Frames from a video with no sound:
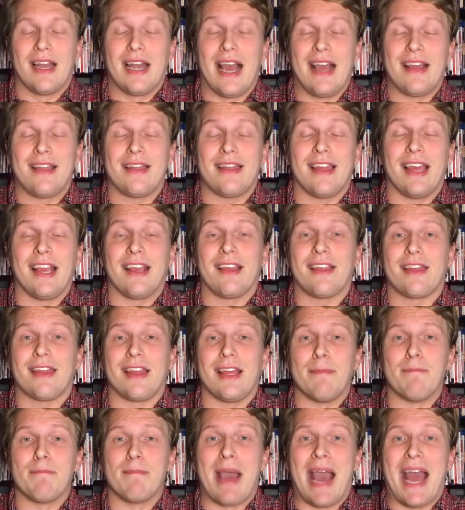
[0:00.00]
And I think
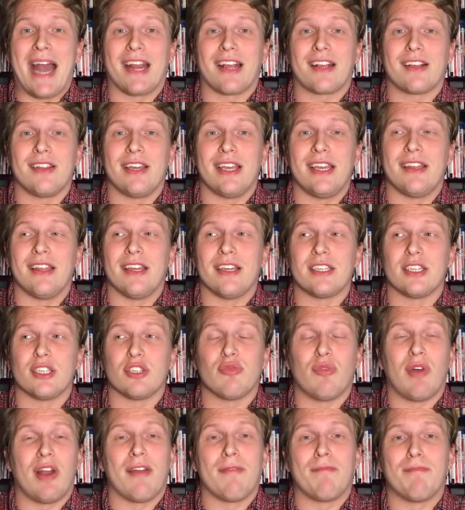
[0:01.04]
thematically, this
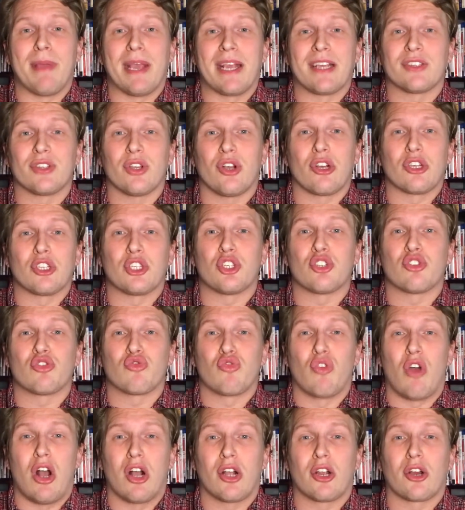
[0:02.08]
is one of Pixar's
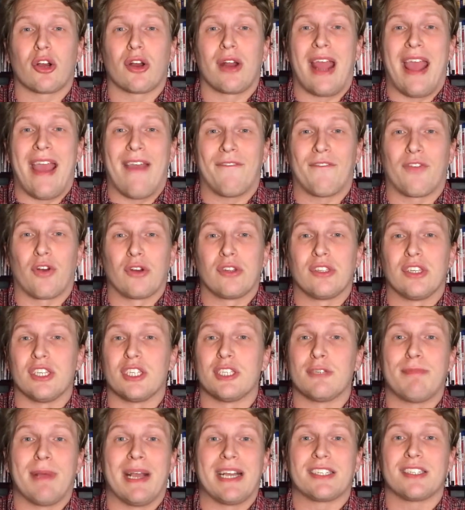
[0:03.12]
stronger efforts,
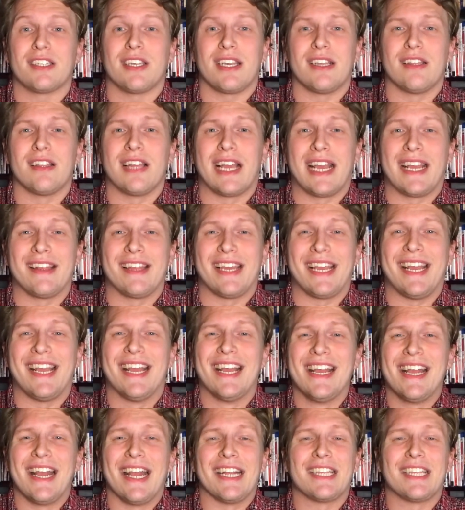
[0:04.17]
especially lately.